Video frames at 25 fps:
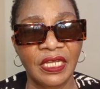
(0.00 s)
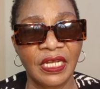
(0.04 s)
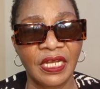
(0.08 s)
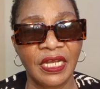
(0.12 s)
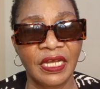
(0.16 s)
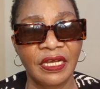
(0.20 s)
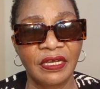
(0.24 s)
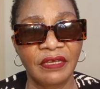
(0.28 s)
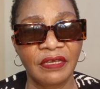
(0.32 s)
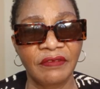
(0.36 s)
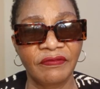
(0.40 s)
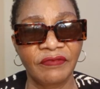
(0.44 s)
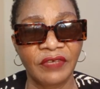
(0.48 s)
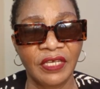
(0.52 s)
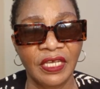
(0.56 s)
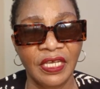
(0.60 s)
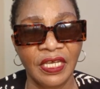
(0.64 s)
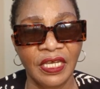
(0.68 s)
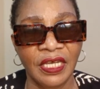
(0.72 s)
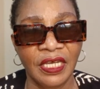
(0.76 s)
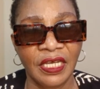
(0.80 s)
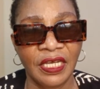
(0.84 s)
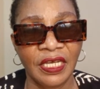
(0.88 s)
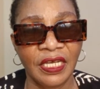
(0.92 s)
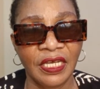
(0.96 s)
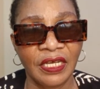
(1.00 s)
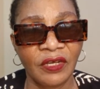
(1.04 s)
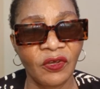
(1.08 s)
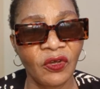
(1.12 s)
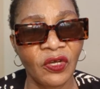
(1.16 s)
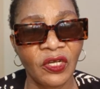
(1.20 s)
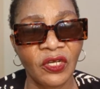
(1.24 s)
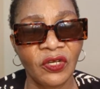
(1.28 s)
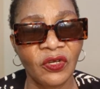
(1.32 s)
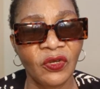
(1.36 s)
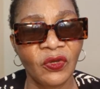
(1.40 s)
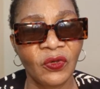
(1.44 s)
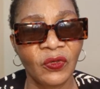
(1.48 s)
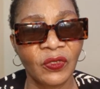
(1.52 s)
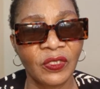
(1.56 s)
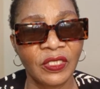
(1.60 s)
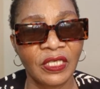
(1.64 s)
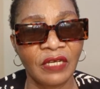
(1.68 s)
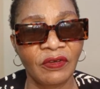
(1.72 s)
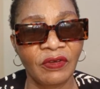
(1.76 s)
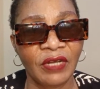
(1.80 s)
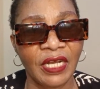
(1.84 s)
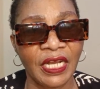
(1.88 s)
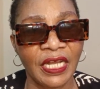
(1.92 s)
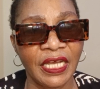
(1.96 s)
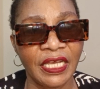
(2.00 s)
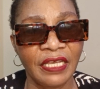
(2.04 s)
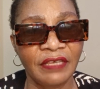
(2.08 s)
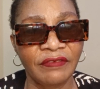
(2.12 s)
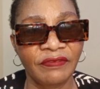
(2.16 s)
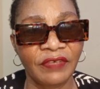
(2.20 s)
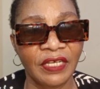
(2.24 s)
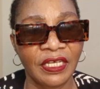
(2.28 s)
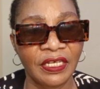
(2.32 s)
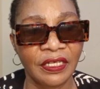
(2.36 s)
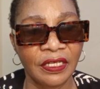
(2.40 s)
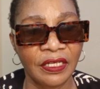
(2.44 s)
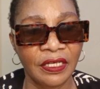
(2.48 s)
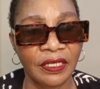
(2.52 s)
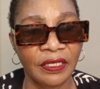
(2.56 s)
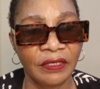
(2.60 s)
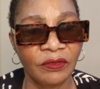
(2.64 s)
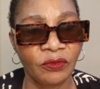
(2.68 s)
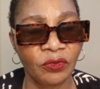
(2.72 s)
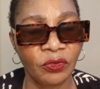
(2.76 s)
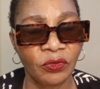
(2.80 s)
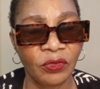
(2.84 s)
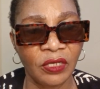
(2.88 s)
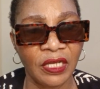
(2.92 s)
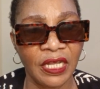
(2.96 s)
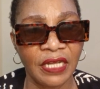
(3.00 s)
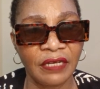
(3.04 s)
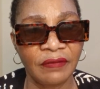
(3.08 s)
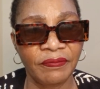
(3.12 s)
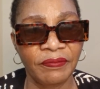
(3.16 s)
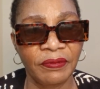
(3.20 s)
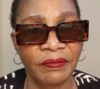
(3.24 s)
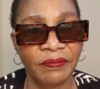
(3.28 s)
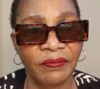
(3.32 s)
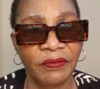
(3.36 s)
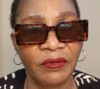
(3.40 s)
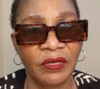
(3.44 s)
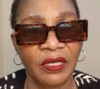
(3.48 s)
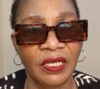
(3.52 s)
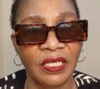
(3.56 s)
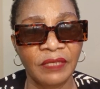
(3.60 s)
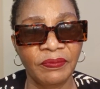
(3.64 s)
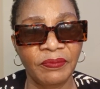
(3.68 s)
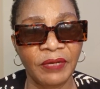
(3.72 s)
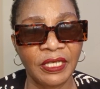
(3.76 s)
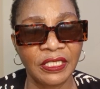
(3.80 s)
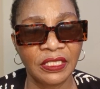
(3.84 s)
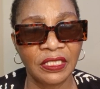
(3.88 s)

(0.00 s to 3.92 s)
God knows our lives, and you should let people pass his children alone.